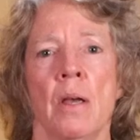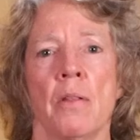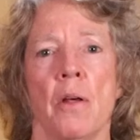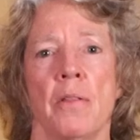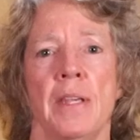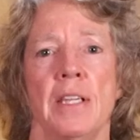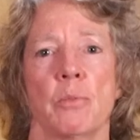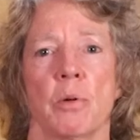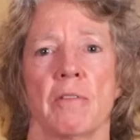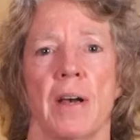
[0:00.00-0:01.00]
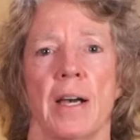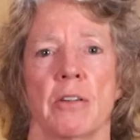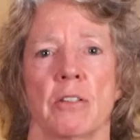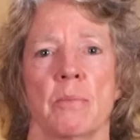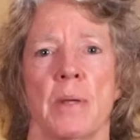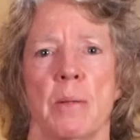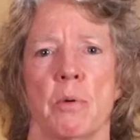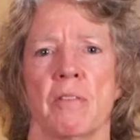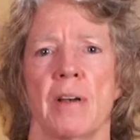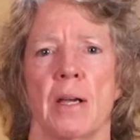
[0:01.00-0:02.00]
Though these providers may
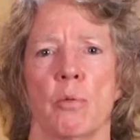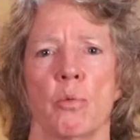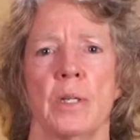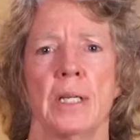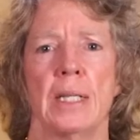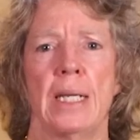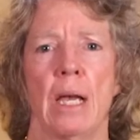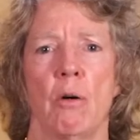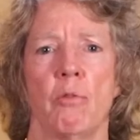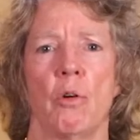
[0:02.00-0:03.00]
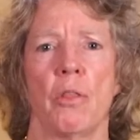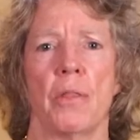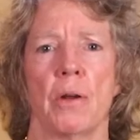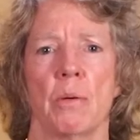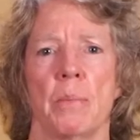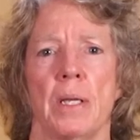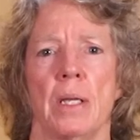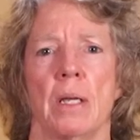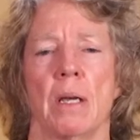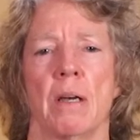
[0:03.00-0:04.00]
provide really helpful therapy,
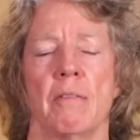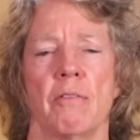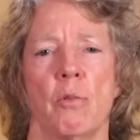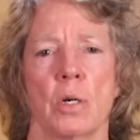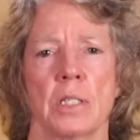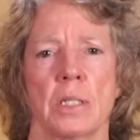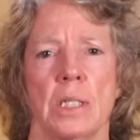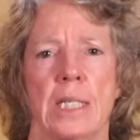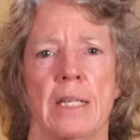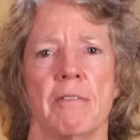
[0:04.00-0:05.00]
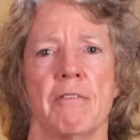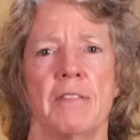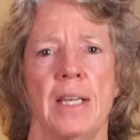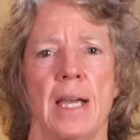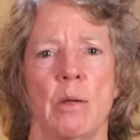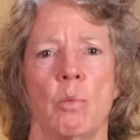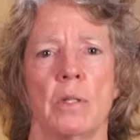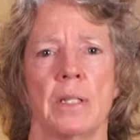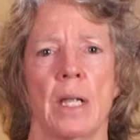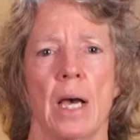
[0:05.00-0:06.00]
unfortunately, VA will
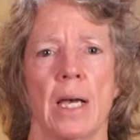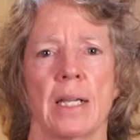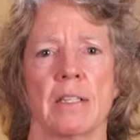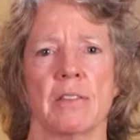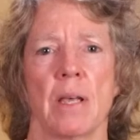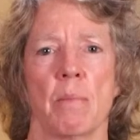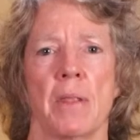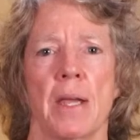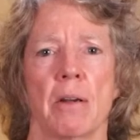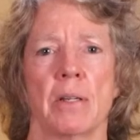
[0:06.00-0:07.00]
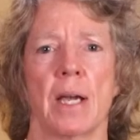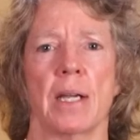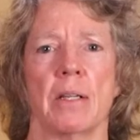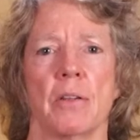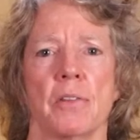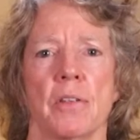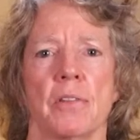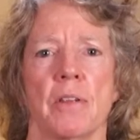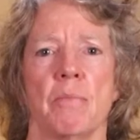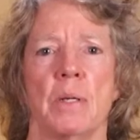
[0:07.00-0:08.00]
not accept their
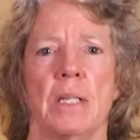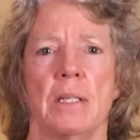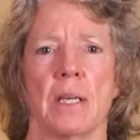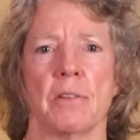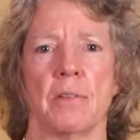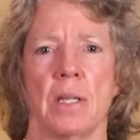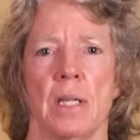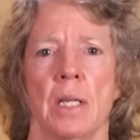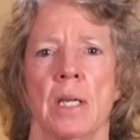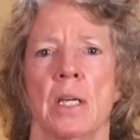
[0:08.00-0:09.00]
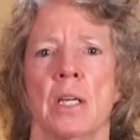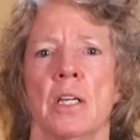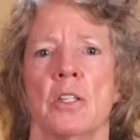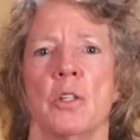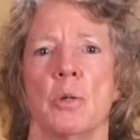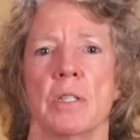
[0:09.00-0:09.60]
diagnosis of PTSD to